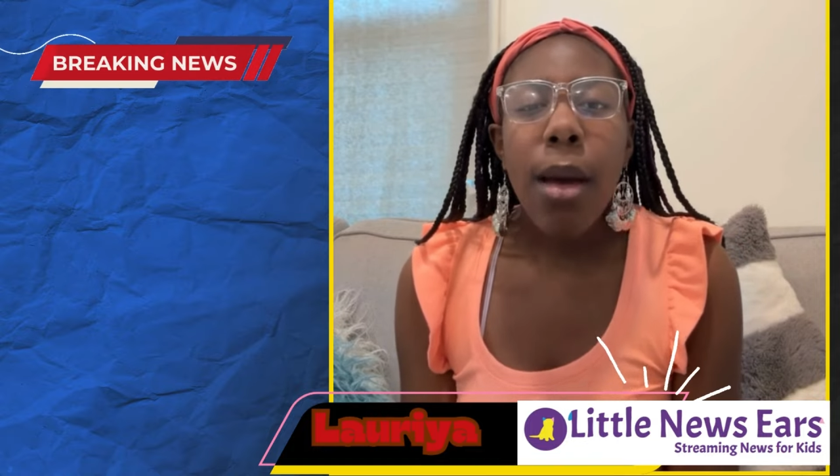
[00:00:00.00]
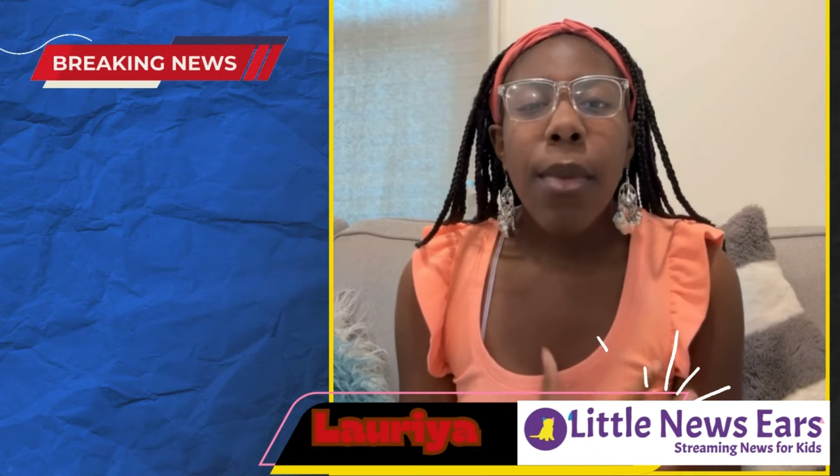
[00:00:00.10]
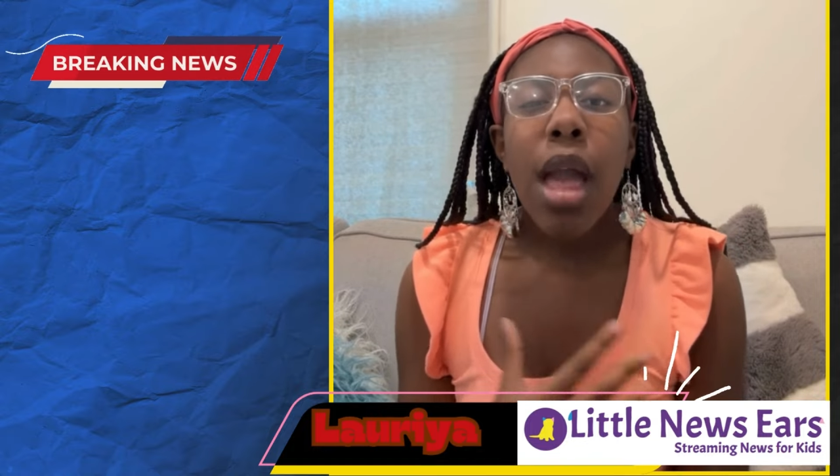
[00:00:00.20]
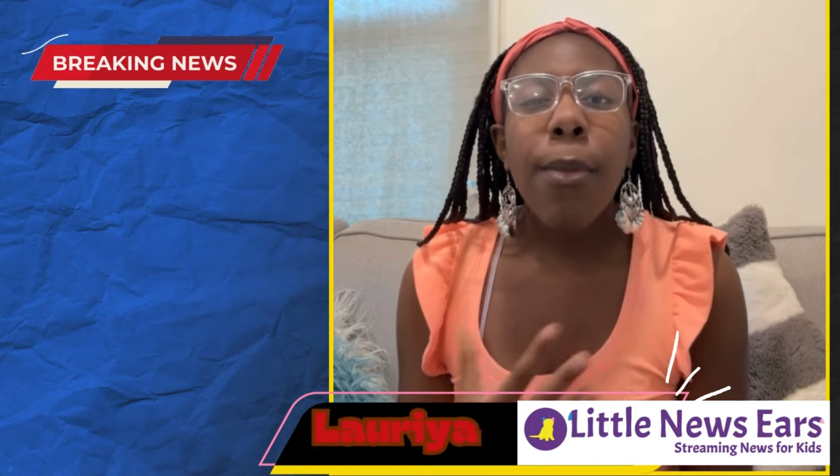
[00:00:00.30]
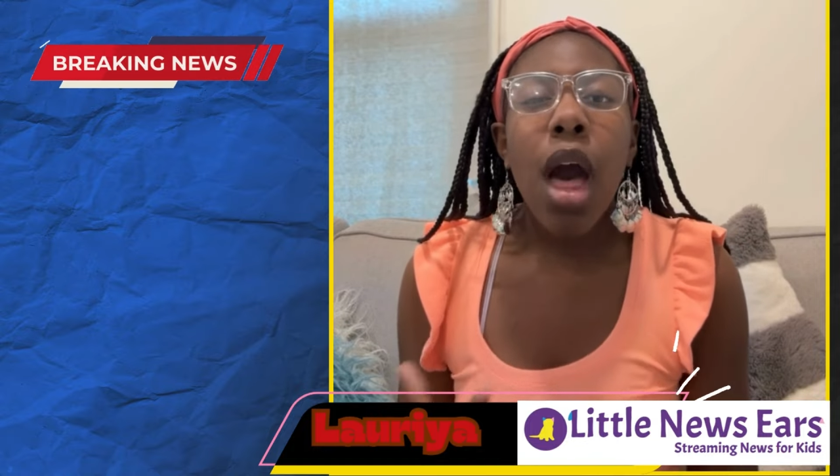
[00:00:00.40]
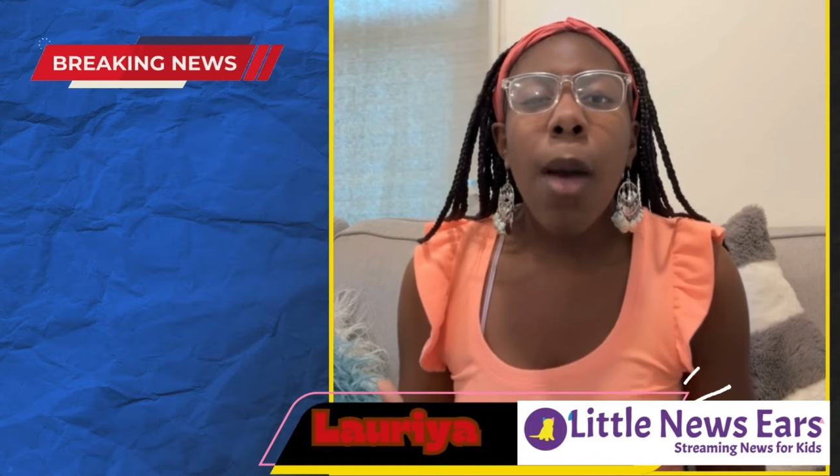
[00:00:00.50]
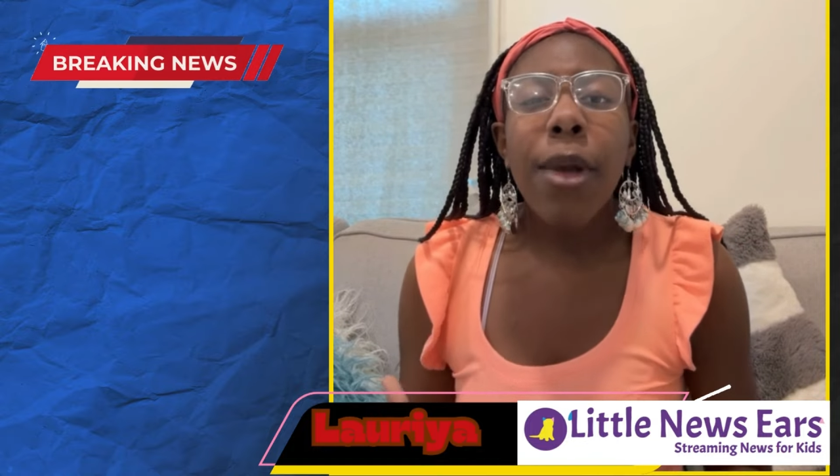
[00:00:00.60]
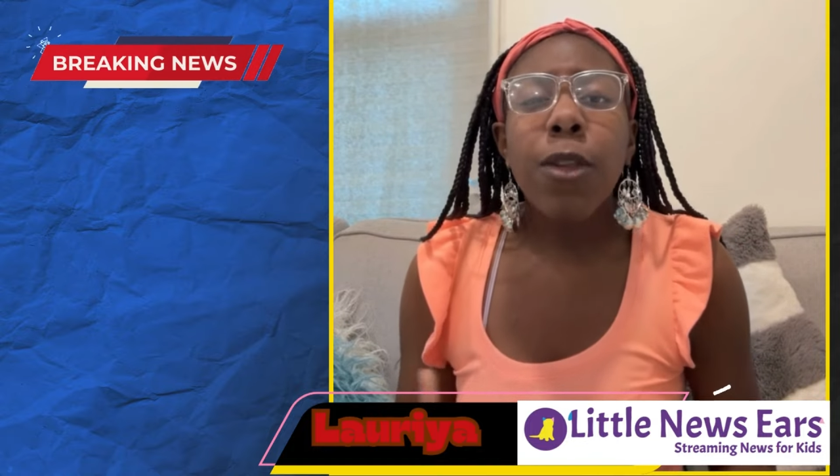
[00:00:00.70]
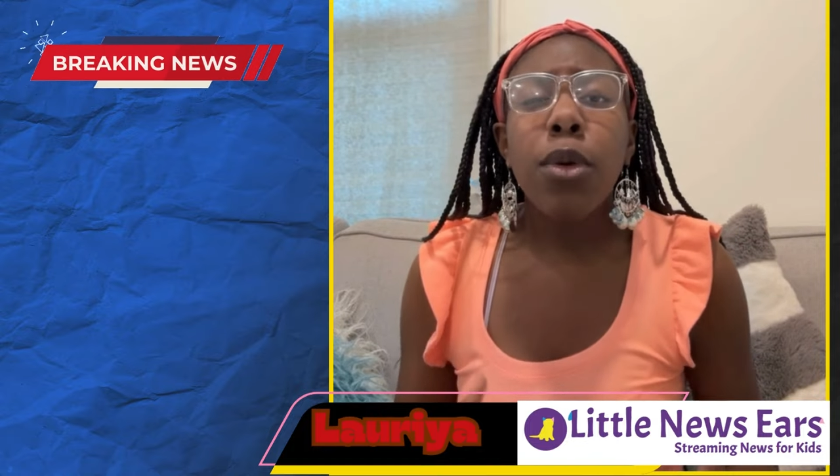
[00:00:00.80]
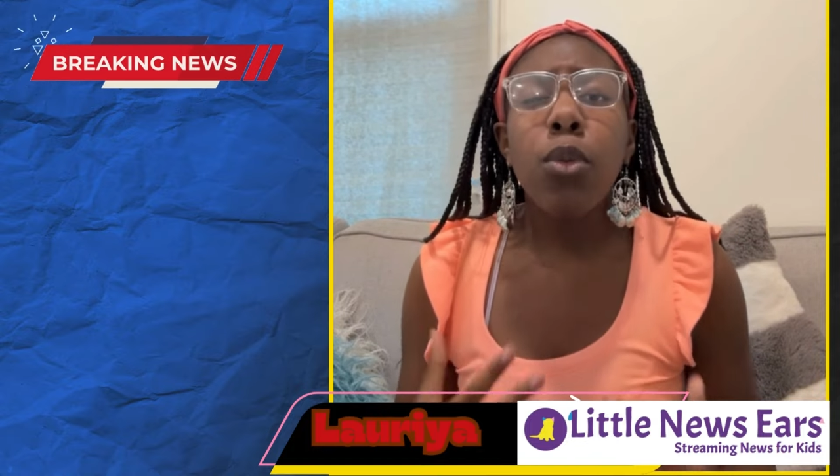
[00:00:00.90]
My mom
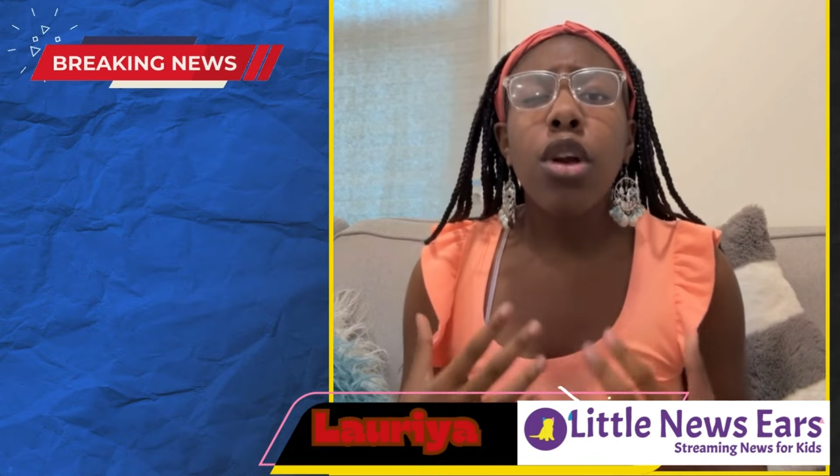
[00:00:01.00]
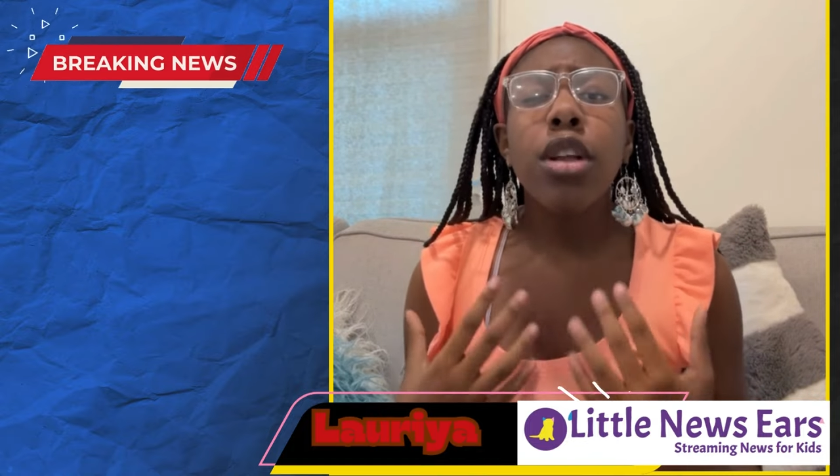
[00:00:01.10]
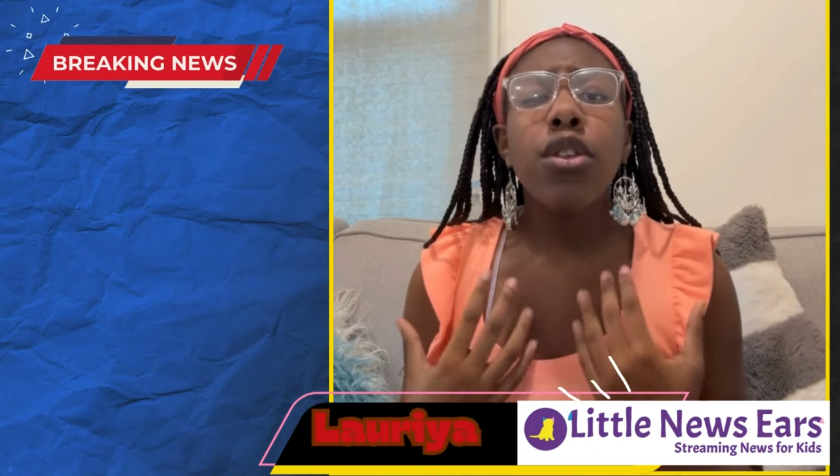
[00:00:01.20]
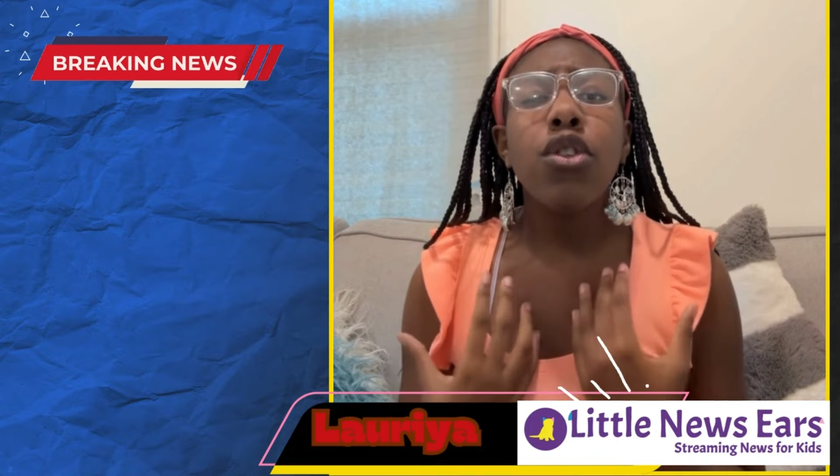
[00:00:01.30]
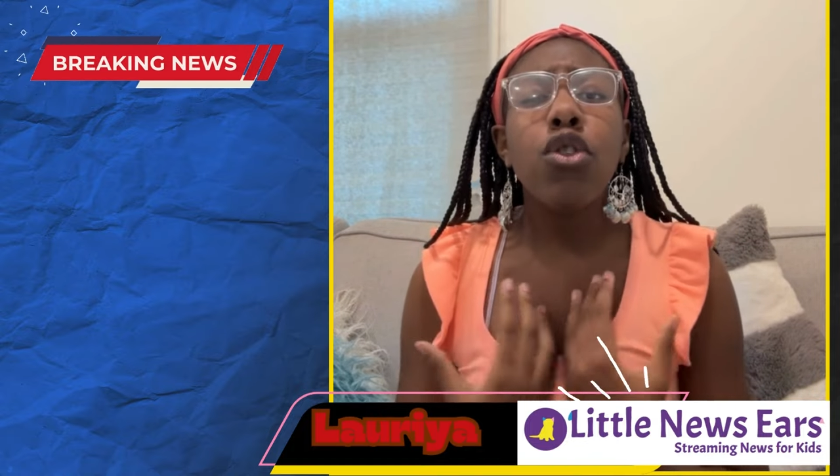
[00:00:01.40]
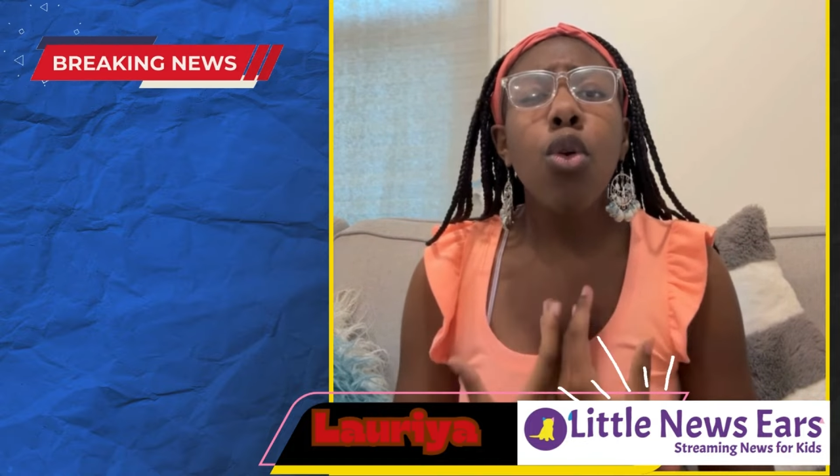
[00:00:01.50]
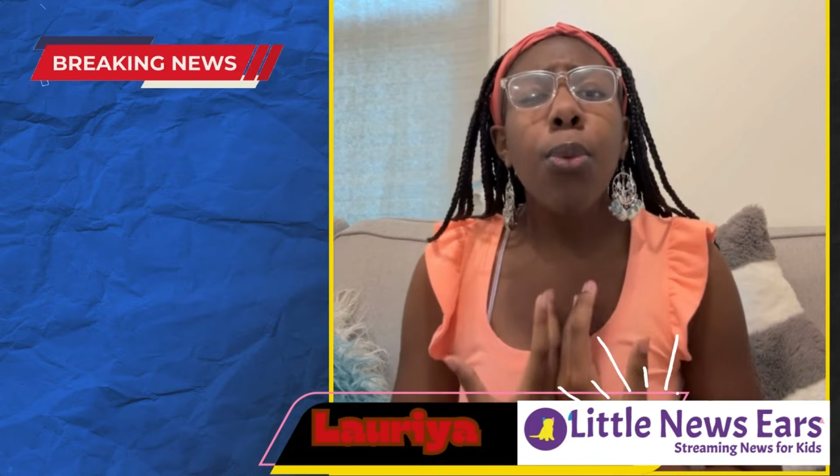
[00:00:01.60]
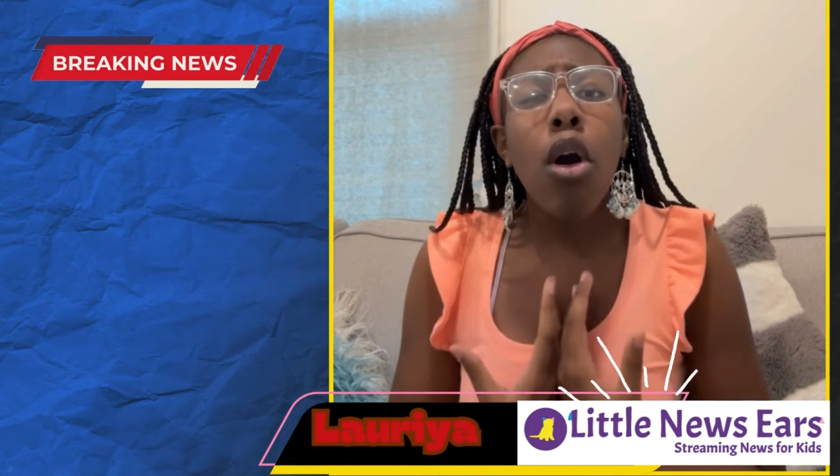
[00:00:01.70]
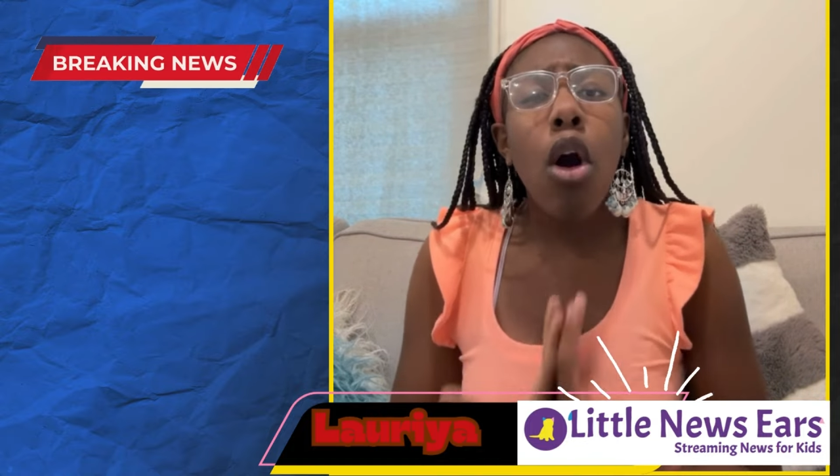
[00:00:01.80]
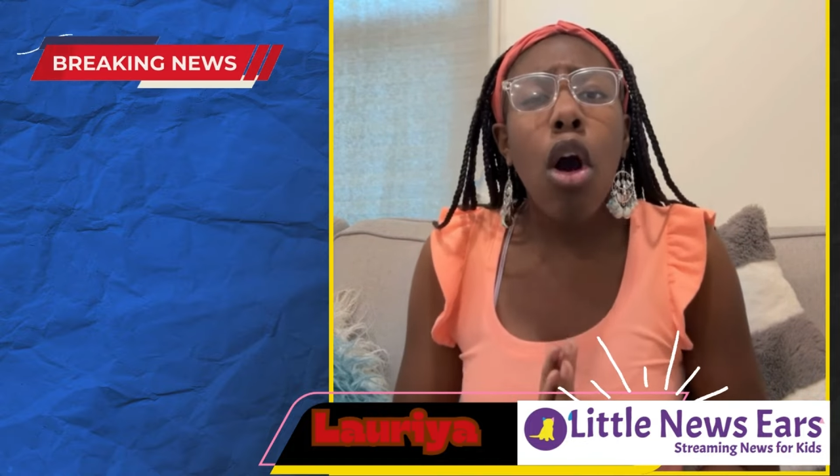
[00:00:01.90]
has been working
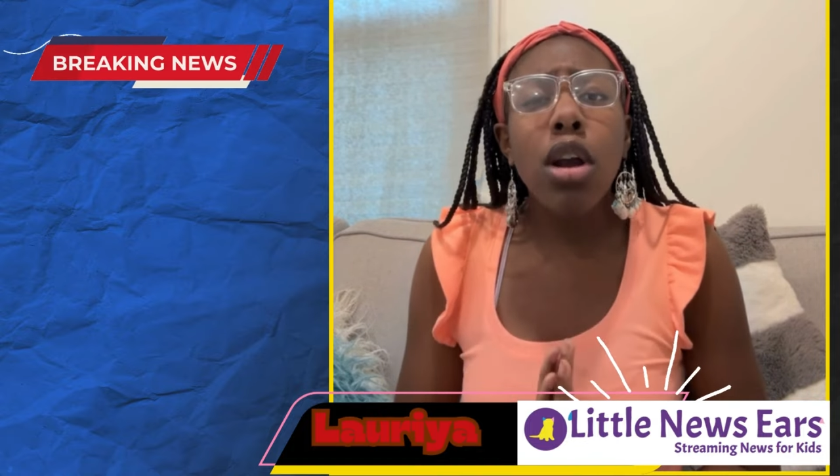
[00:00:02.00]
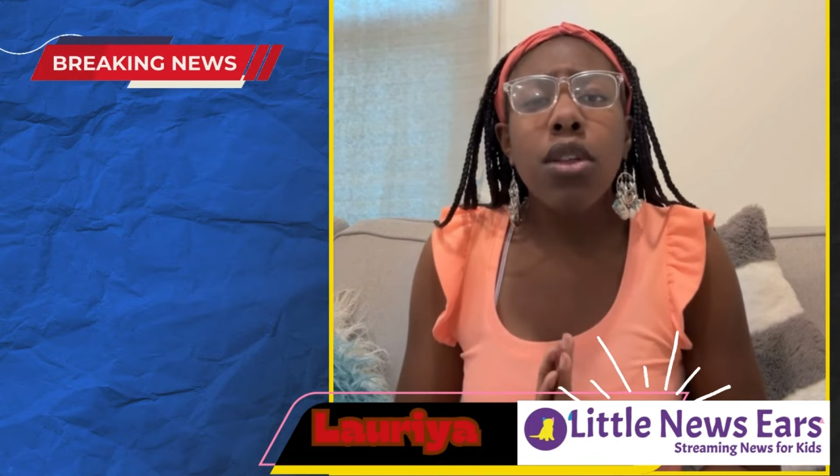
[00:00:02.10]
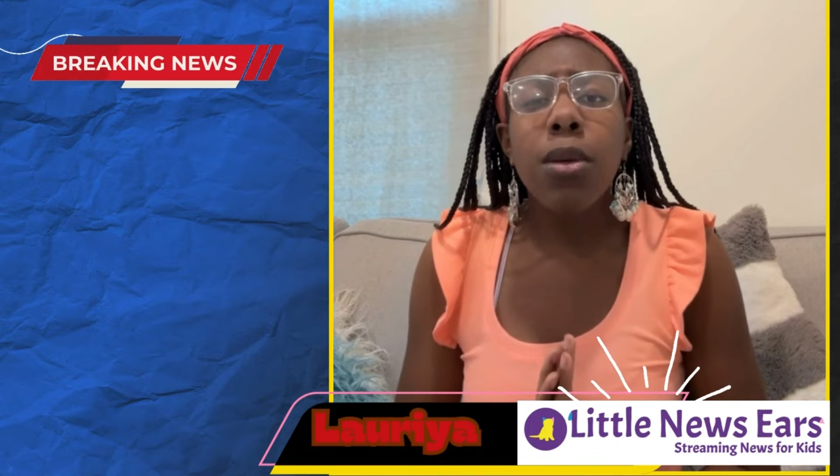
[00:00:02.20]
super hard